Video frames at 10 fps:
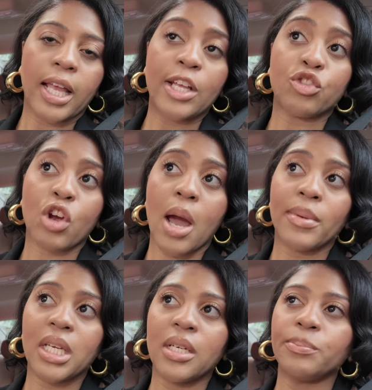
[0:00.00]

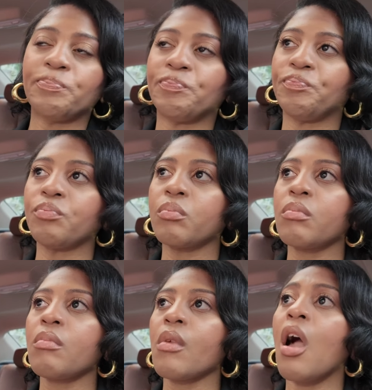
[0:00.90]
Andromeda
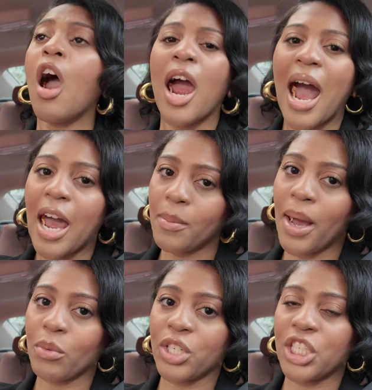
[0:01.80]
are high on
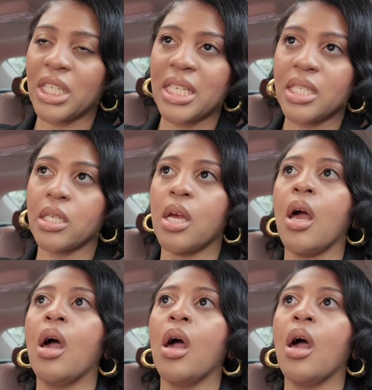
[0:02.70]
my wish list